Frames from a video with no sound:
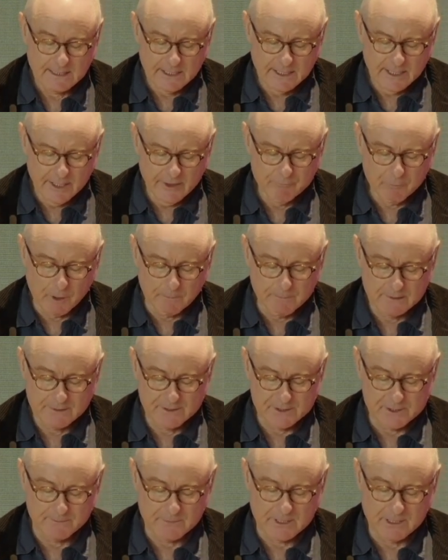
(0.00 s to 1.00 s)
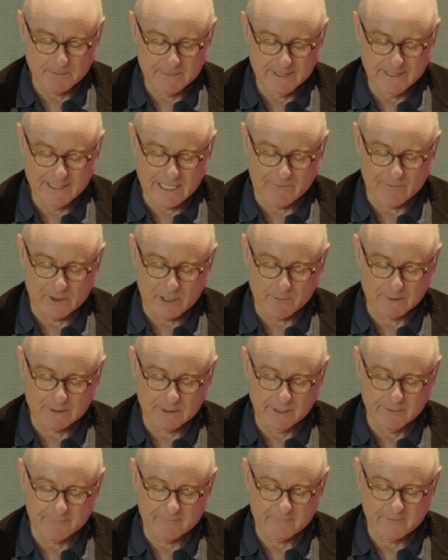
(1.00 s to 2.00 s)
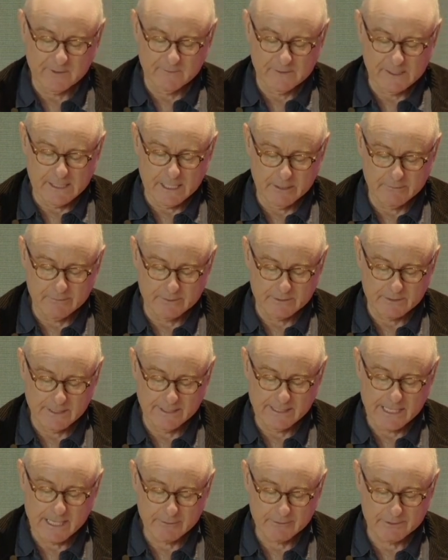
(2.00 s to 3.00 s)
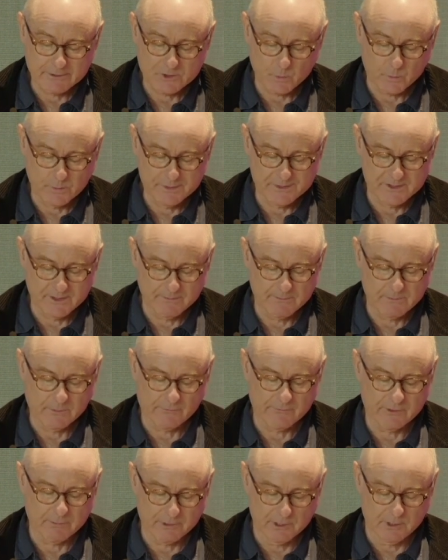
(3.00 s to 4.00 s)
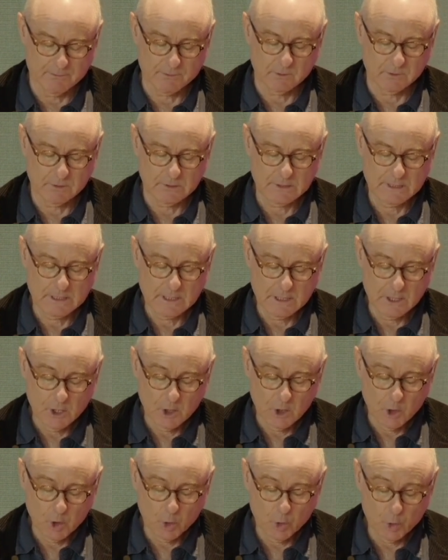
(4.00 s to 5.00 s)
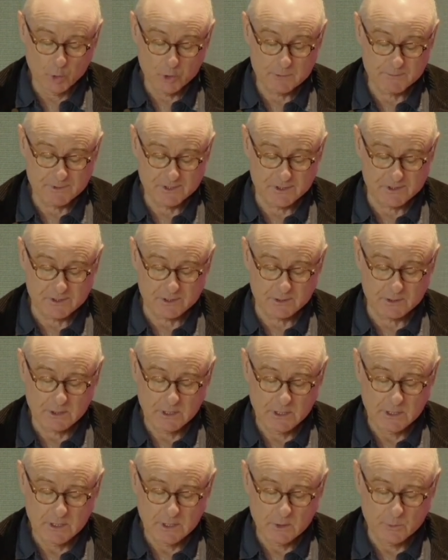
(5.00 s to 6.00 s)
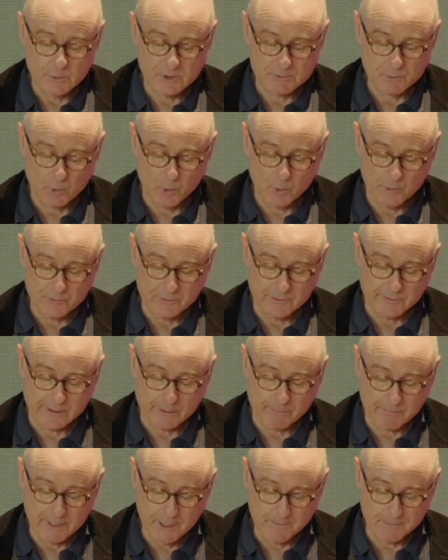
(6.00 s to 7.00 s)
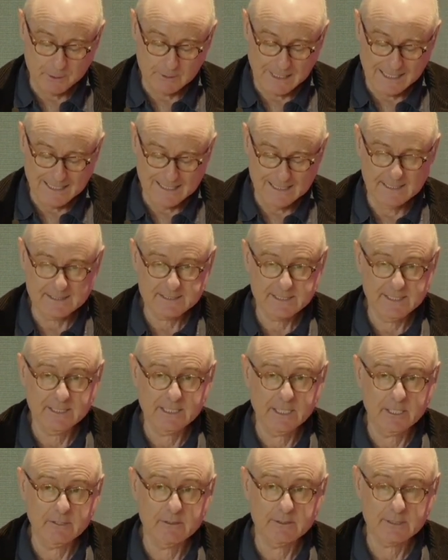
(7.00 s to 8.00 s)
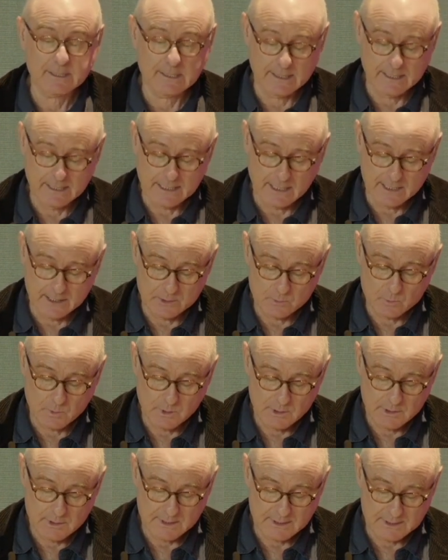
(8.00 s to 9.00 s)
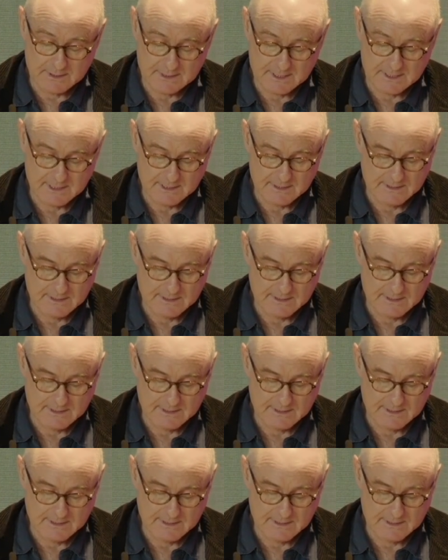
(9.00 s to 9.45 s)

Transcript: If populism can mean having a belief in the inherent wisdom of the people, Horne's position was more that the people aren't inherently unwise.